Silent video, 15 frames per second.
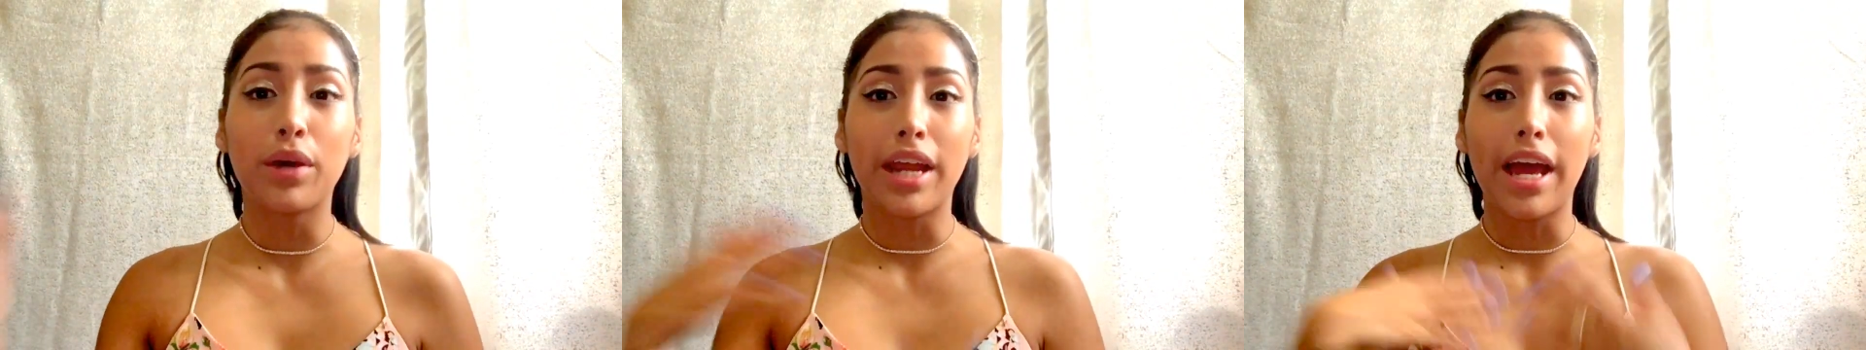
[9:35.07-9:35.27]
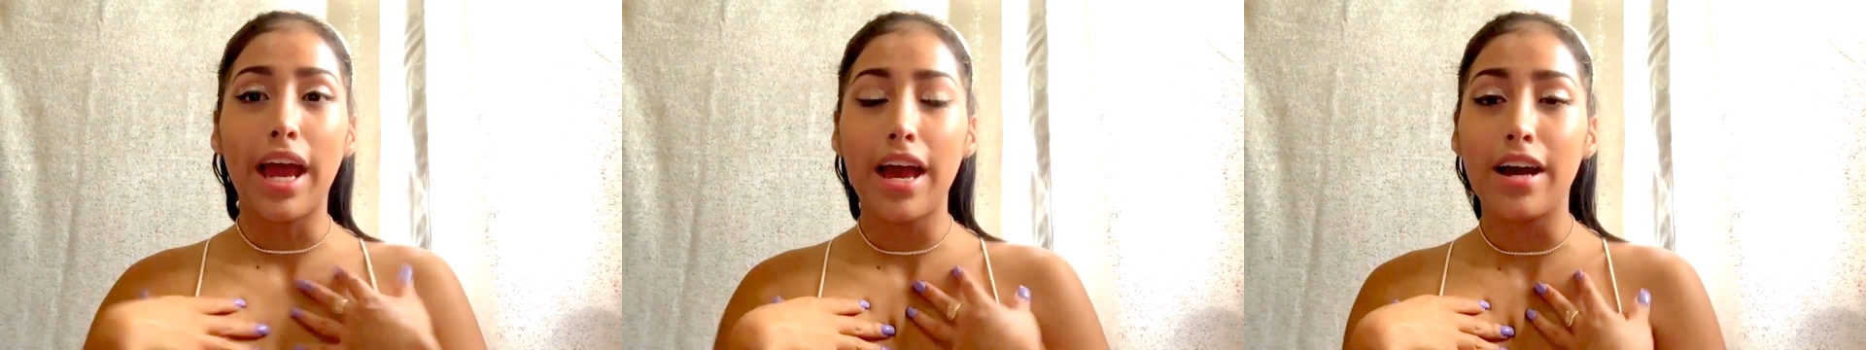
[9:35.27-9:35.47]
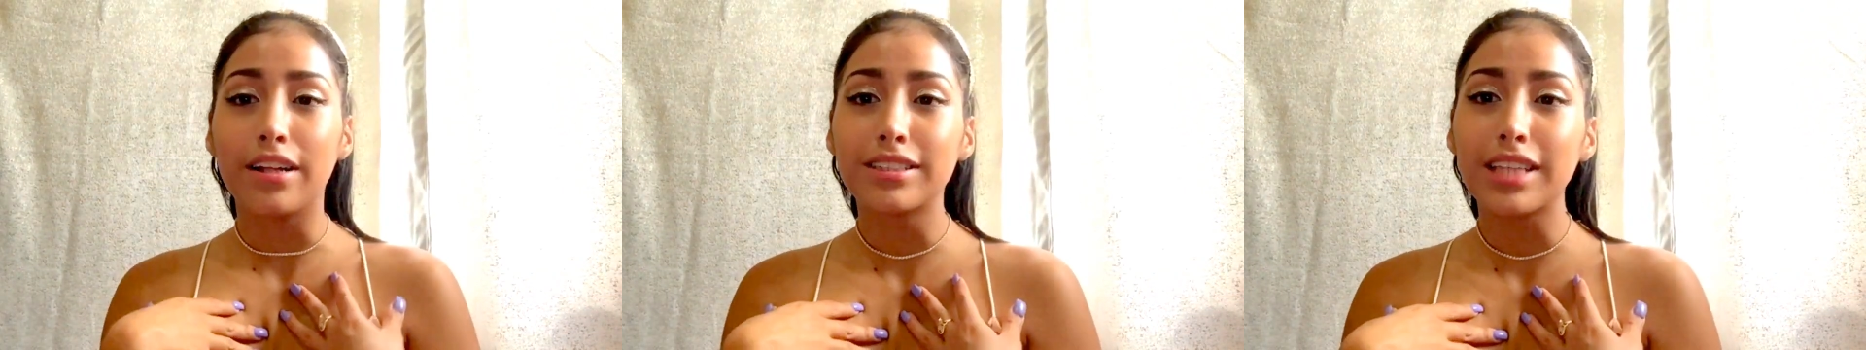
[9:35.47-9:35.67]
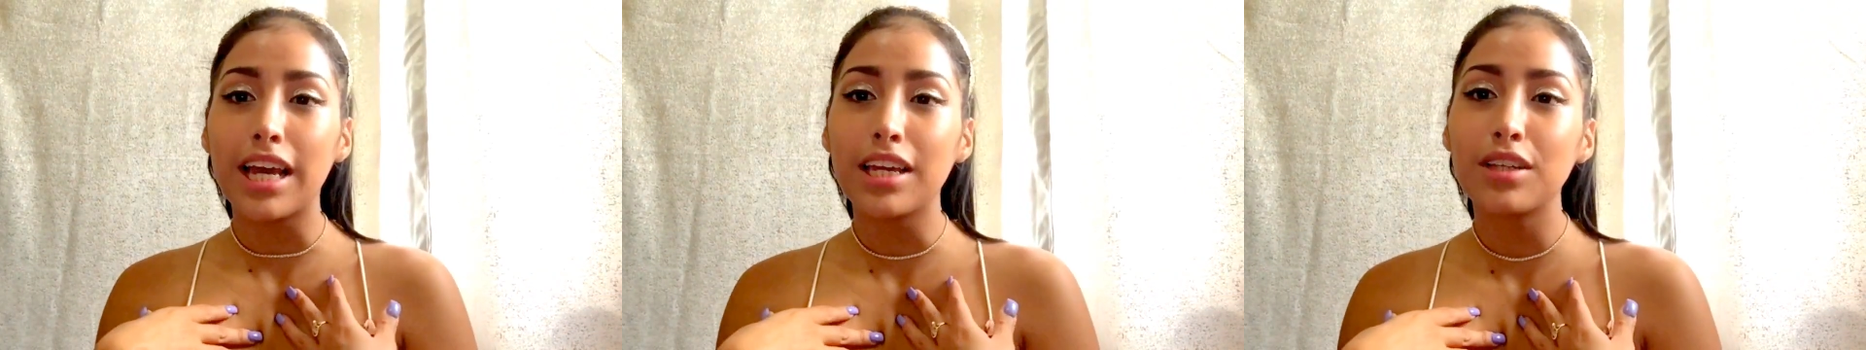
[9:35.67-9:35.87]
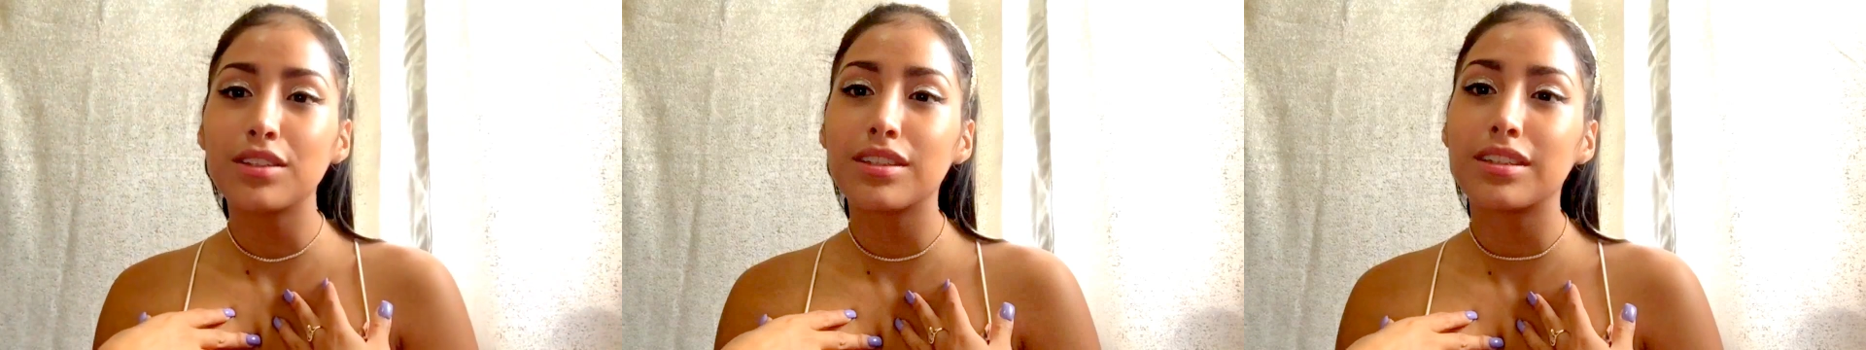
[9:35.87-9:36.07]
What else
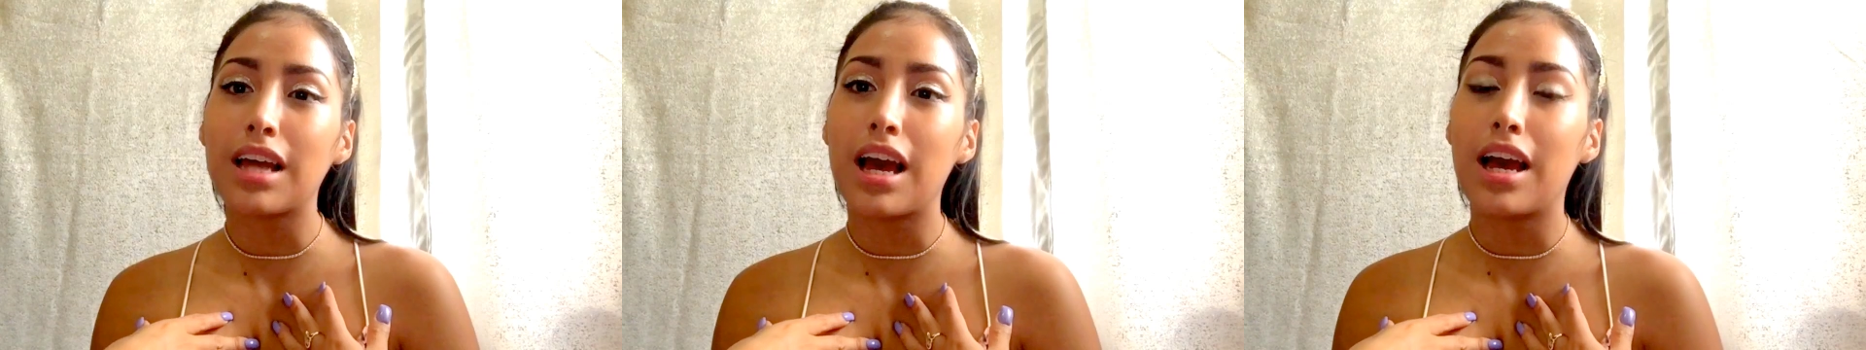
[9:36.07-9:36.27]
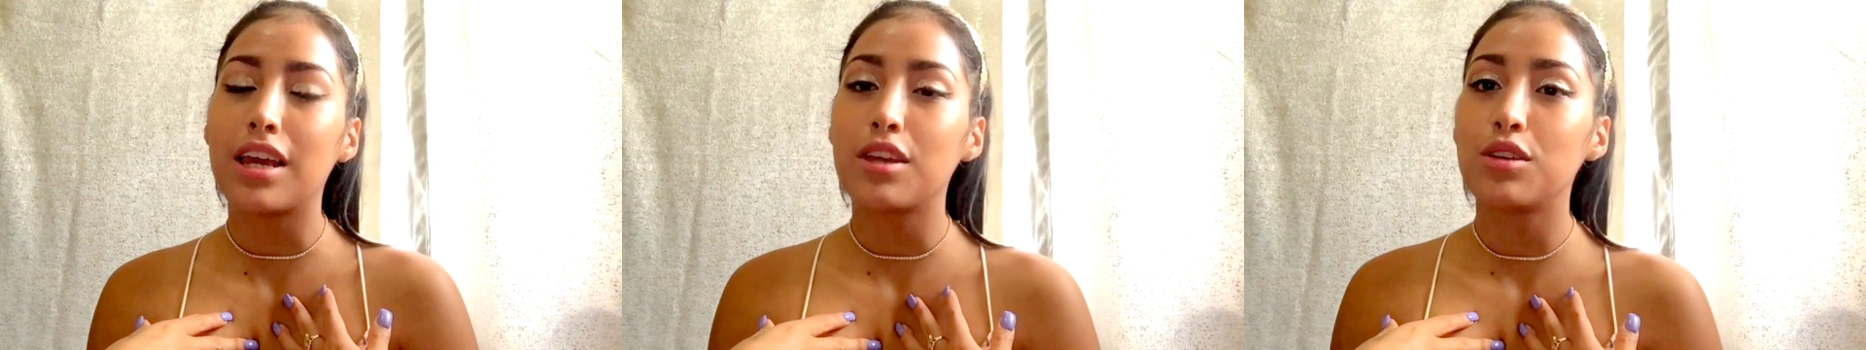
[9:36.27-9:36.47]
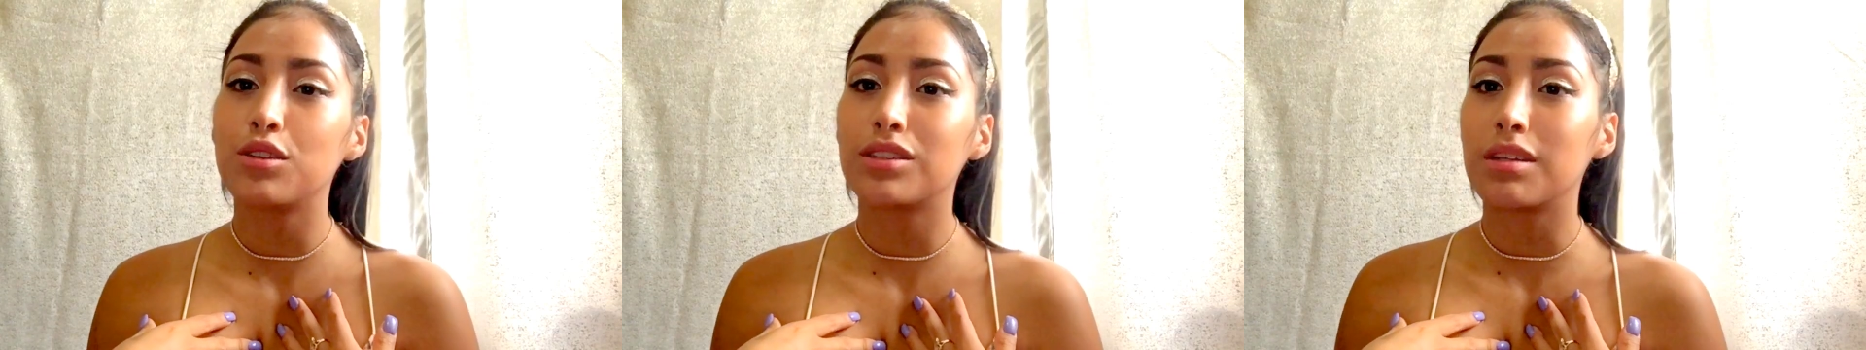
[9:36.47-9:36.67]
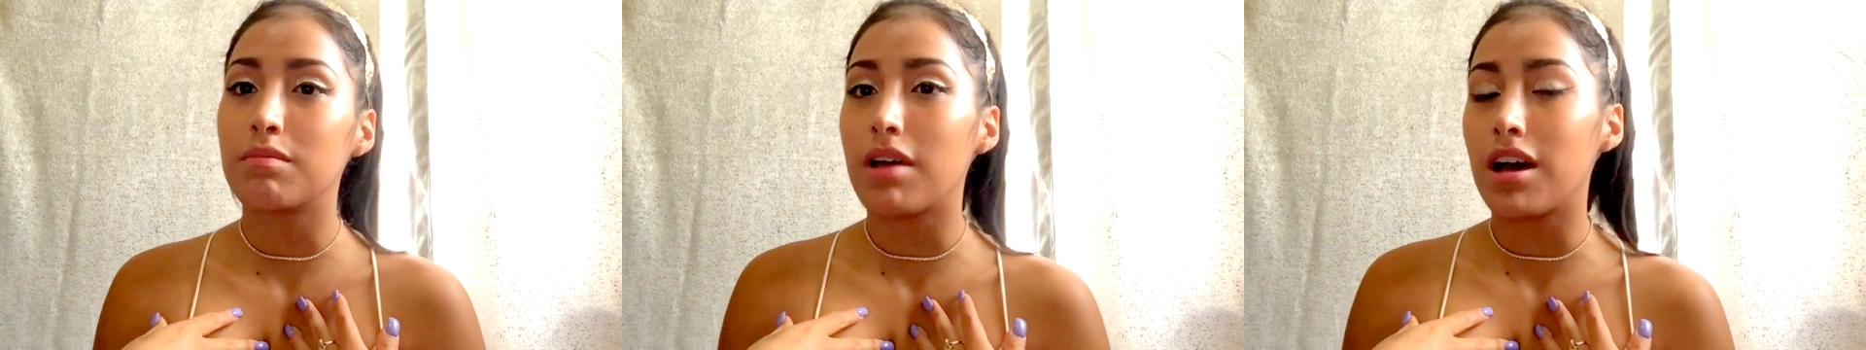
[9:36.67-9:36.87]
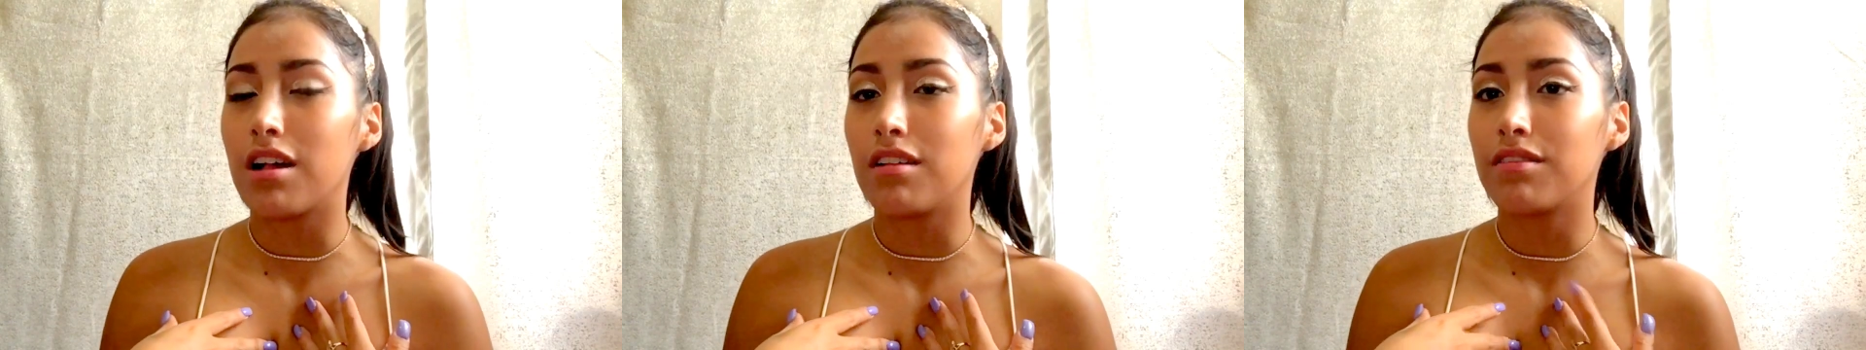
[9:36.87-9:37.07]
I use is that I use
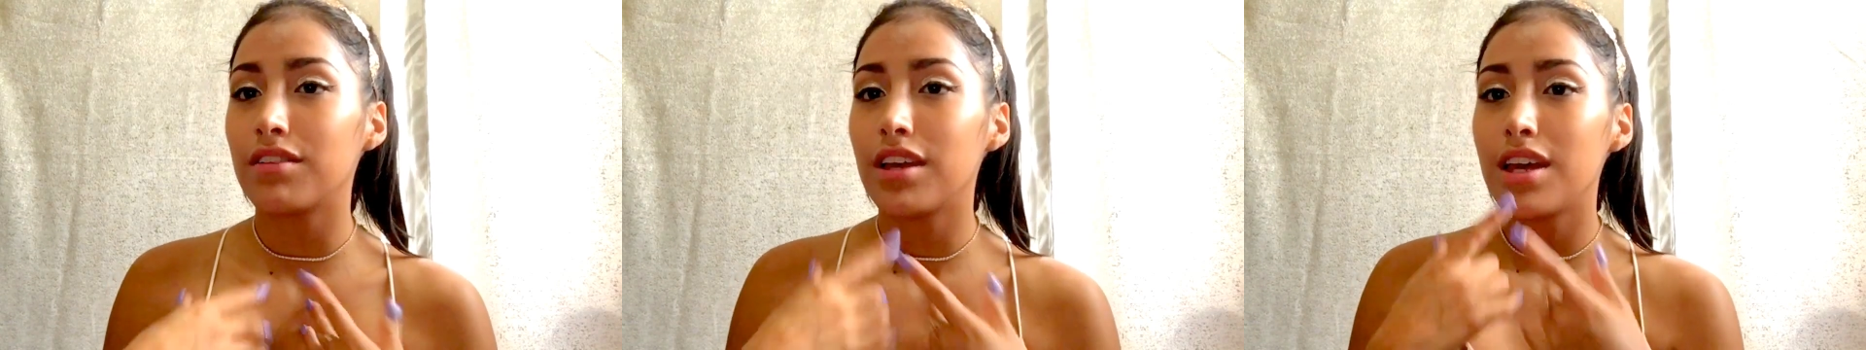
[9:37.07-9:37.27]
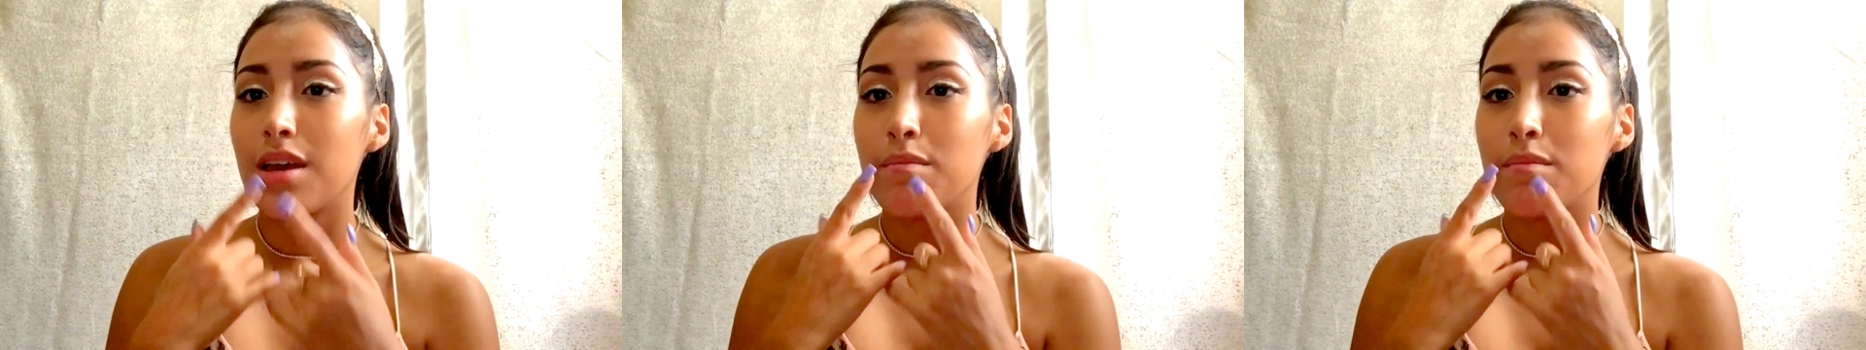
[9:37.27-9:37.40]
some e.l.f.